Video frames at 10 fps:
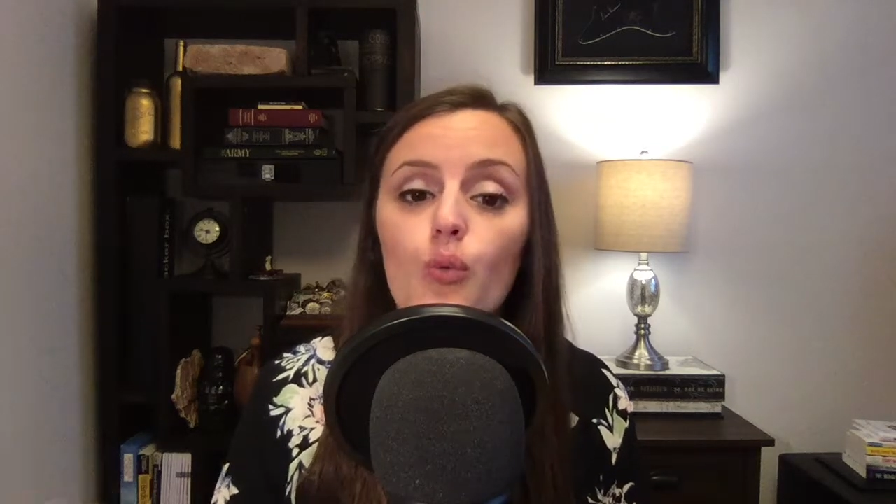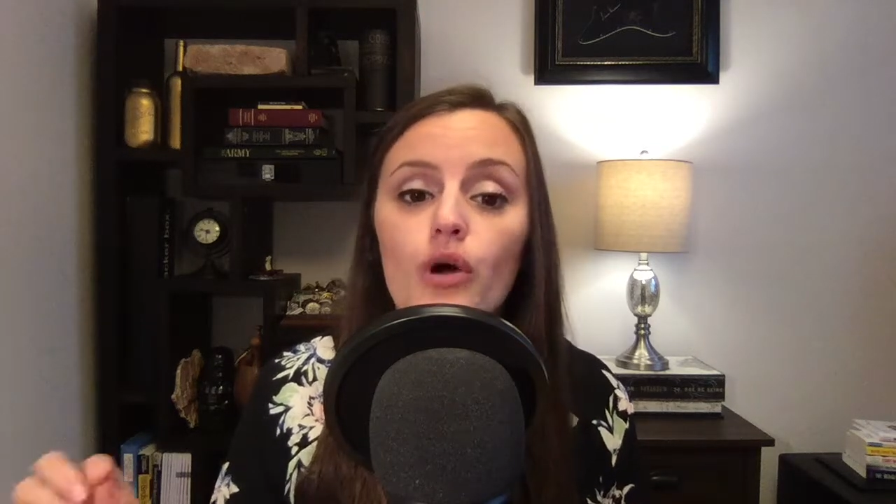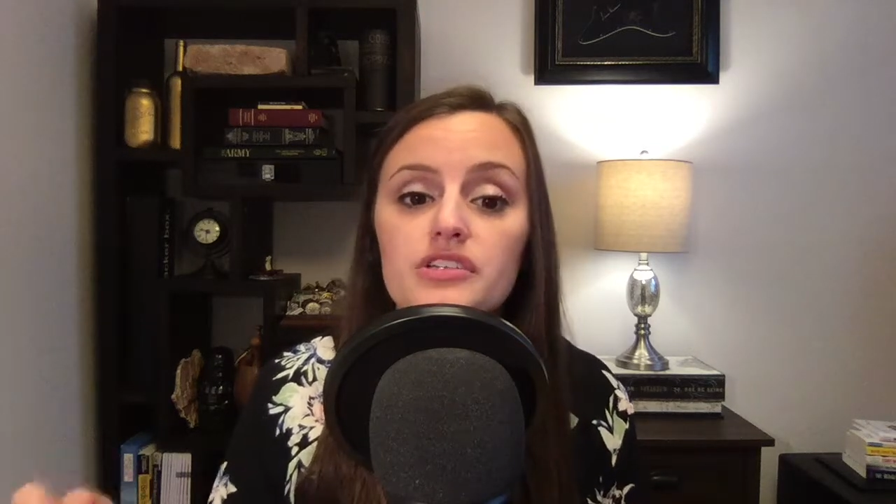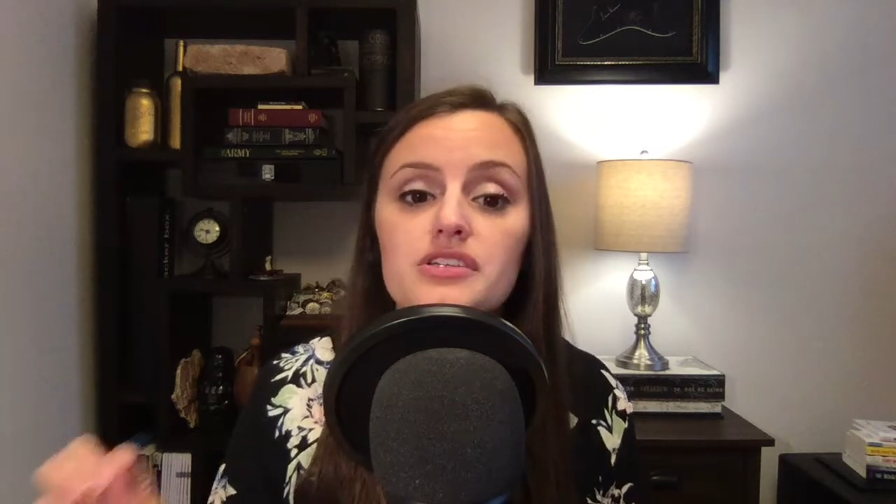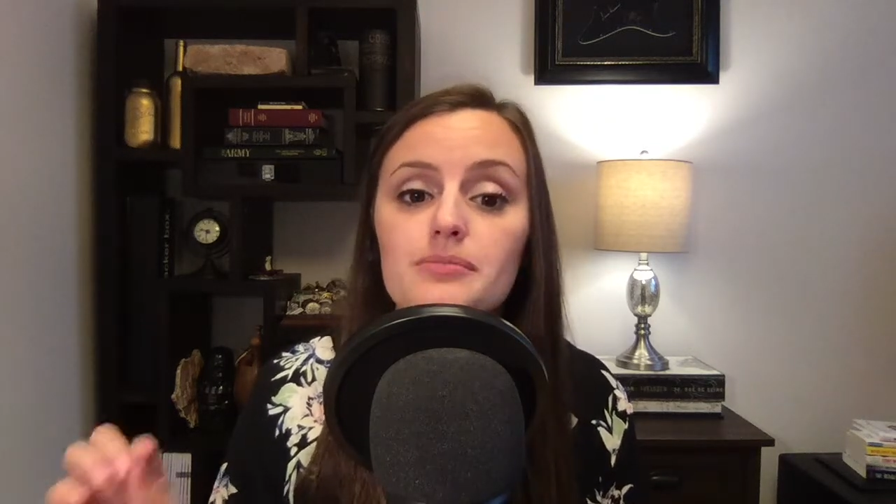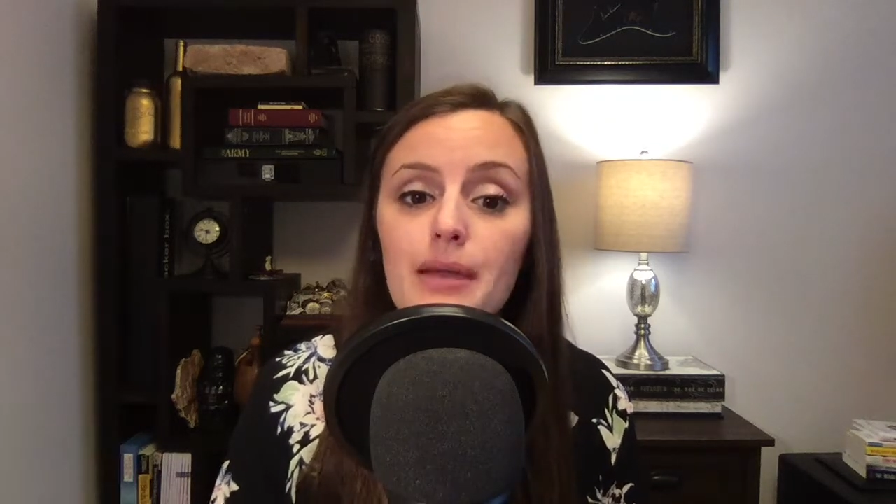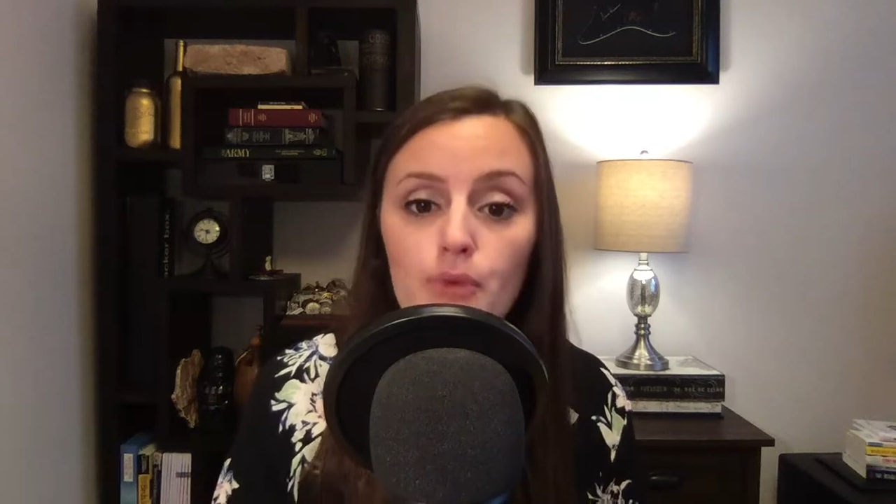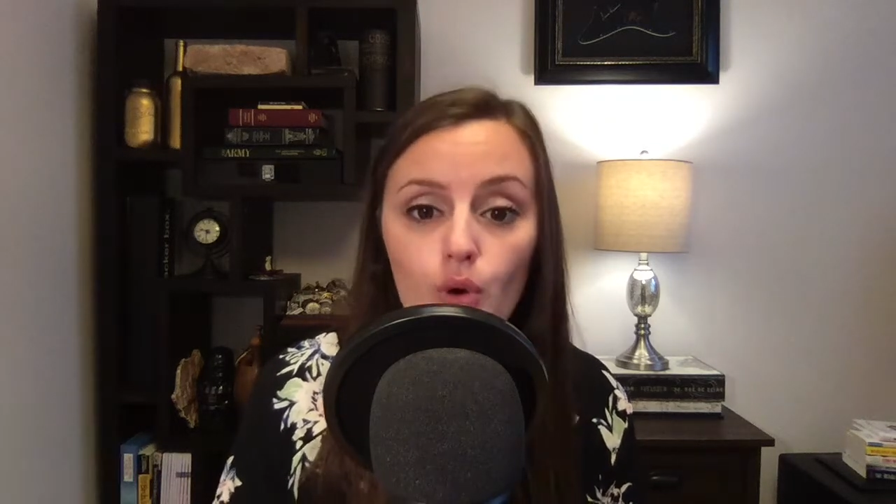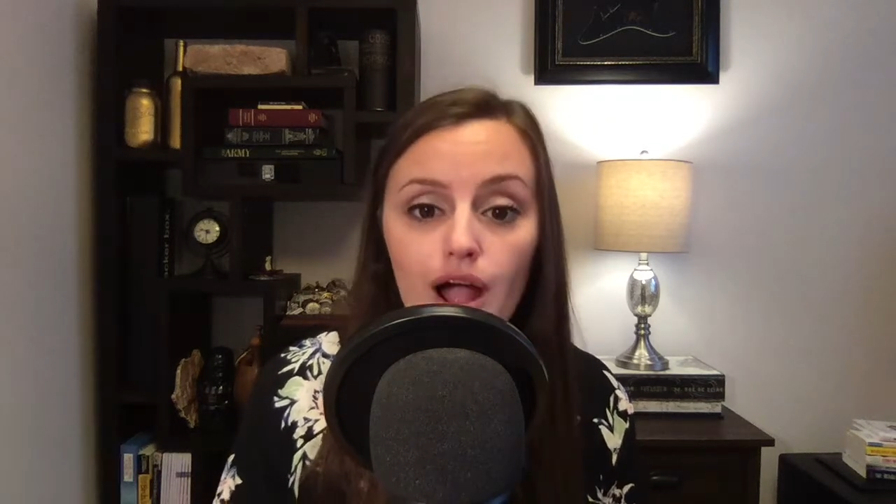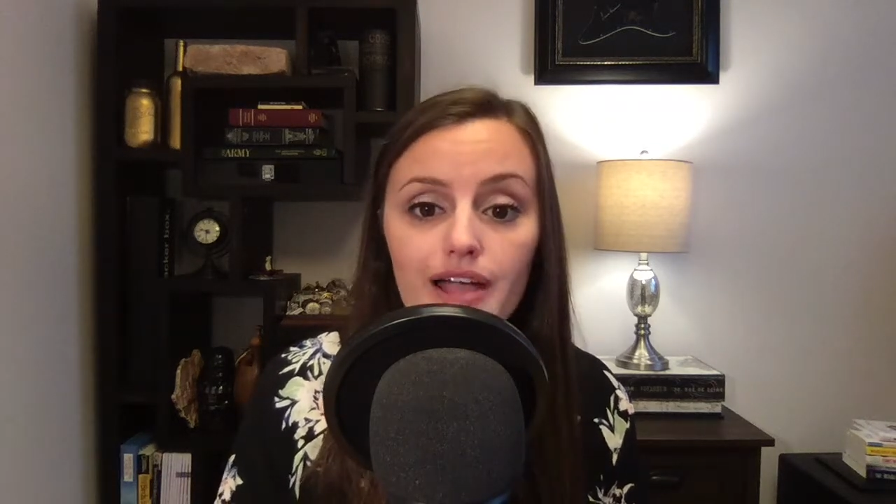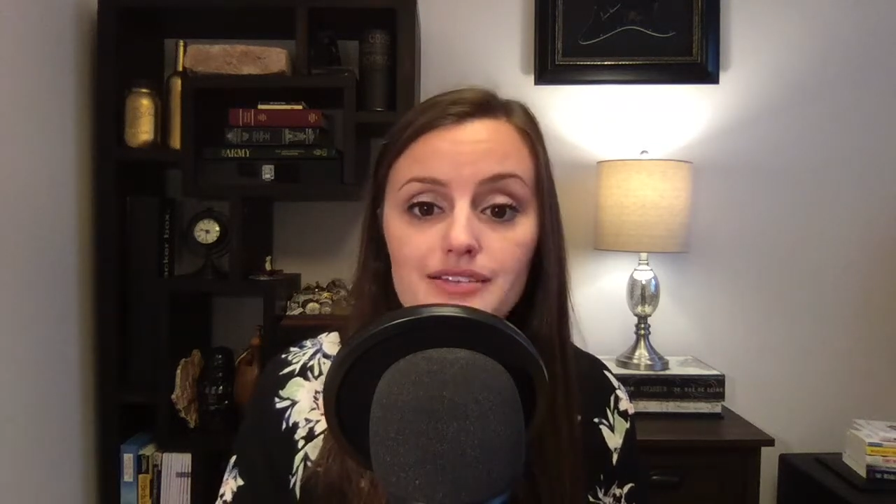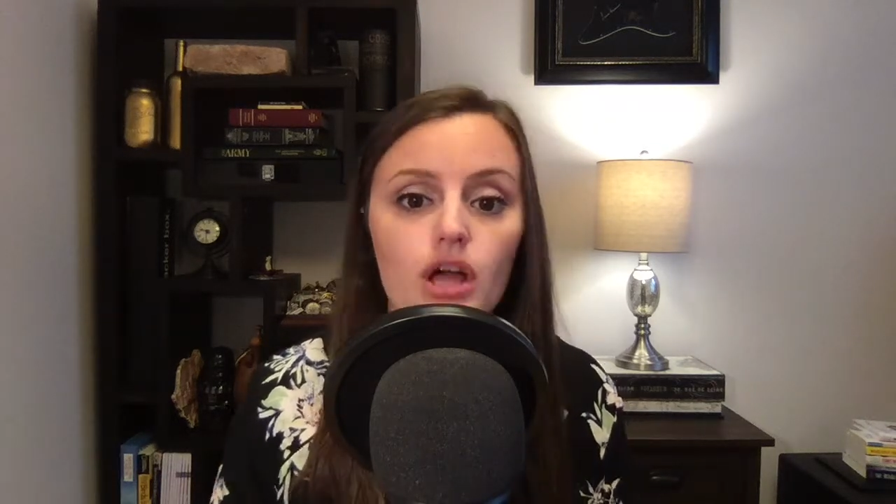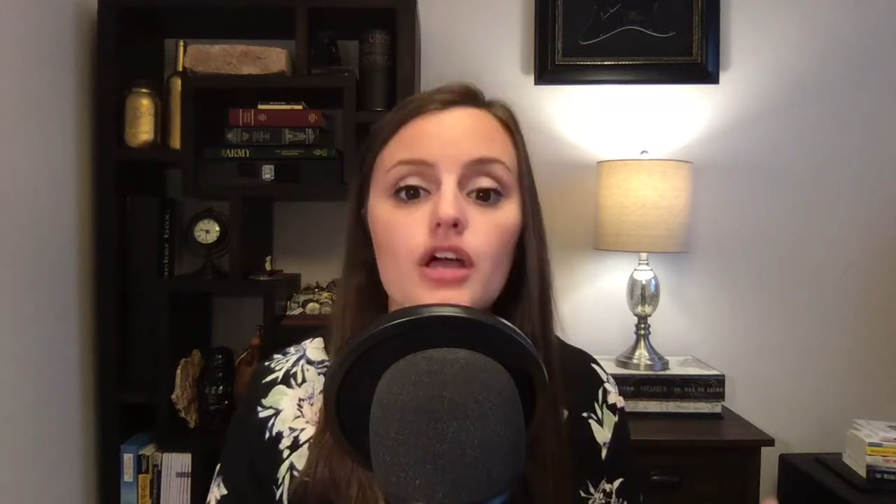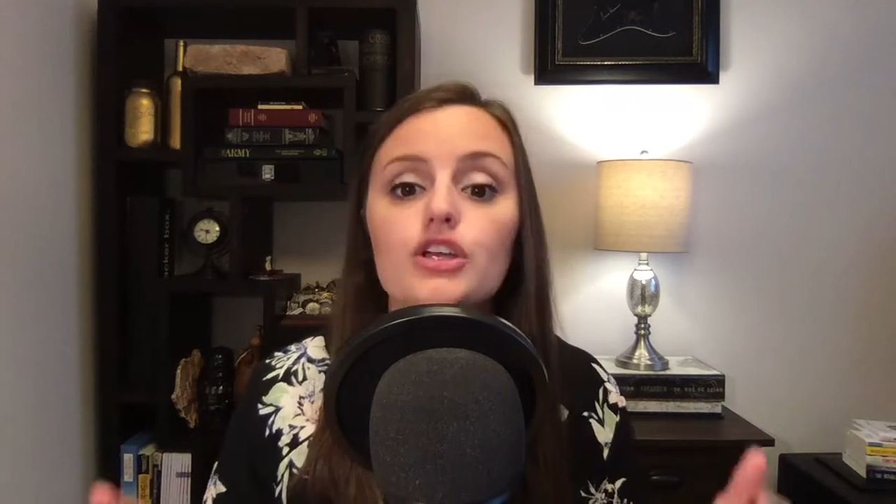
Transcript: want to memorize.